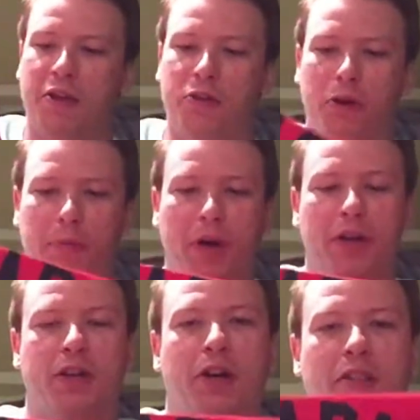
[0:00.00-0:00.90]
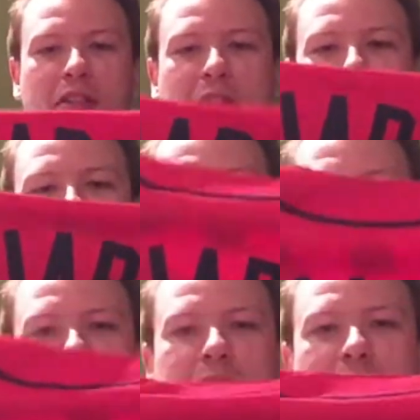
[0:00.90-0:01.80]
Nomar
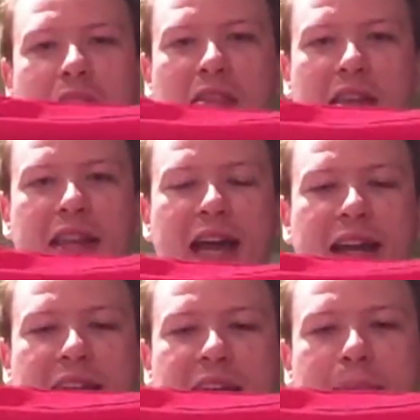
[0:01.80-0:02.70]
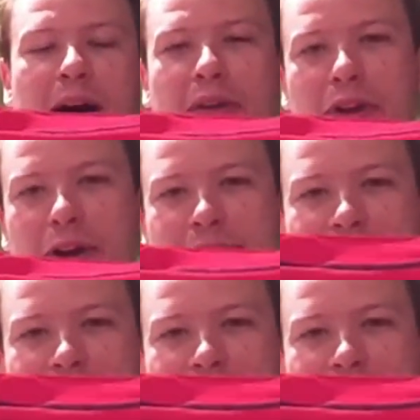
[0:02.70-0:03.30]
Garciaparra. You can see that name, how long